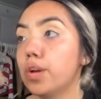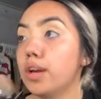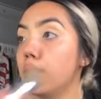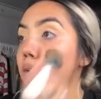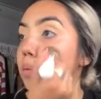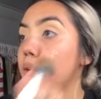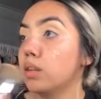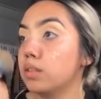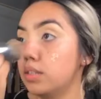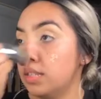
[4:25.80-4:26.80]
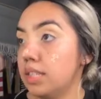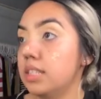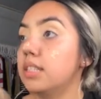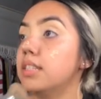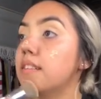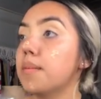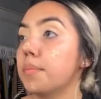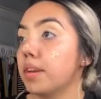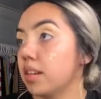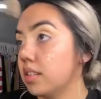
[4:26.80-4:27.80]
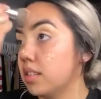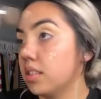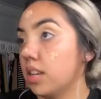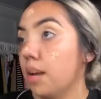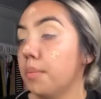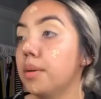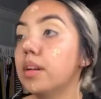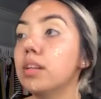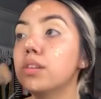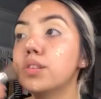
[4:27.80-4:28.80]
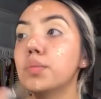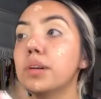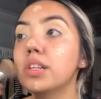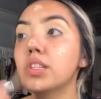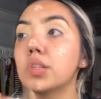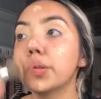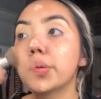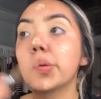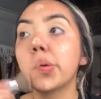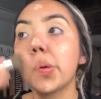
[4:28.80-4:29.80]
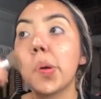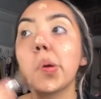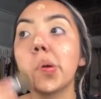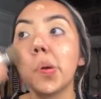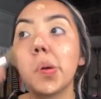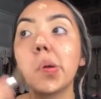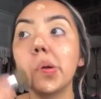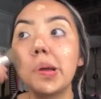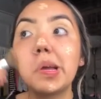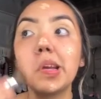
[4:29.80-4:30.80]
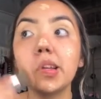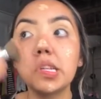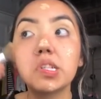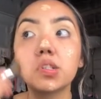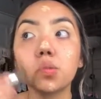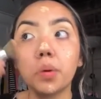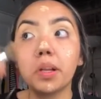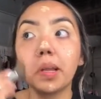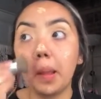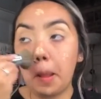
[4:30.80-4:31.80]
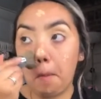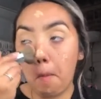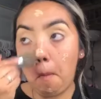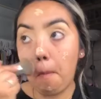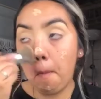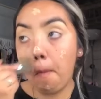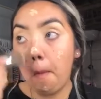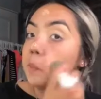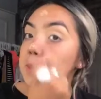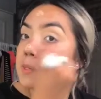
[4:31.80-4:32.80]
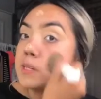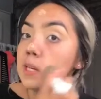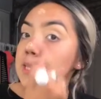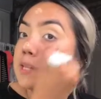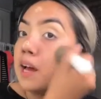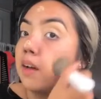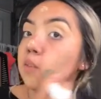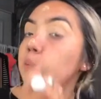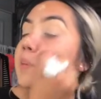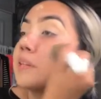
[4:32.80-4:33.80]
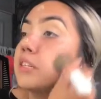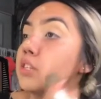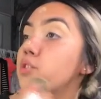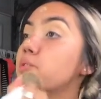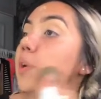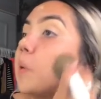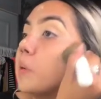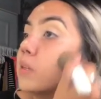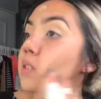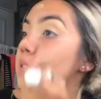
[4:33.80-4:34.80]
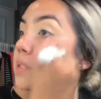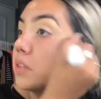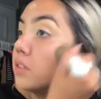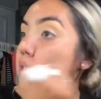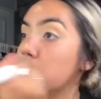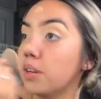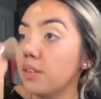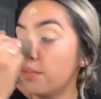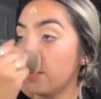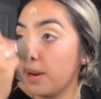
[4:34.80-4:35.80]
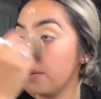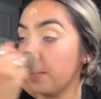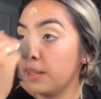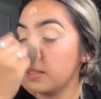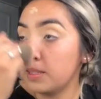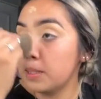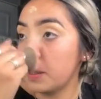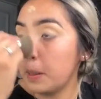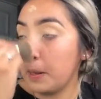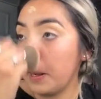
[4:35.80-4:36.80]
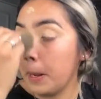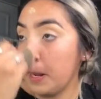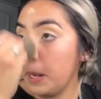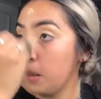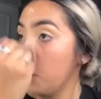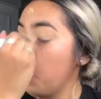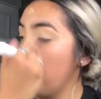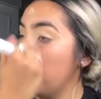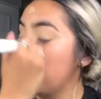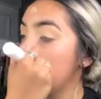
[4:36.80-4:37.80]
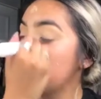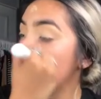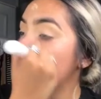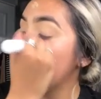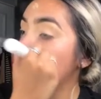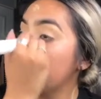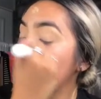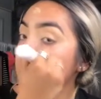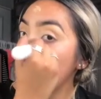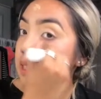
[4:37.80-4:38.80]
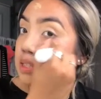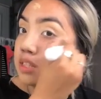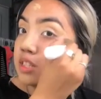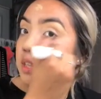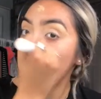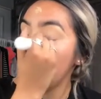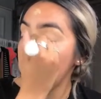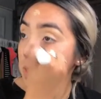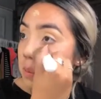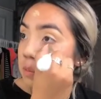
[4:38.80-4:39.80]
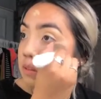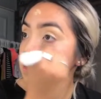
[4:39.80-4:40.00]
And we're going to stamp it because I put a little too much. And just swirl it in. This does have a really strong sunscreen fragrance. Just something for you guys to note.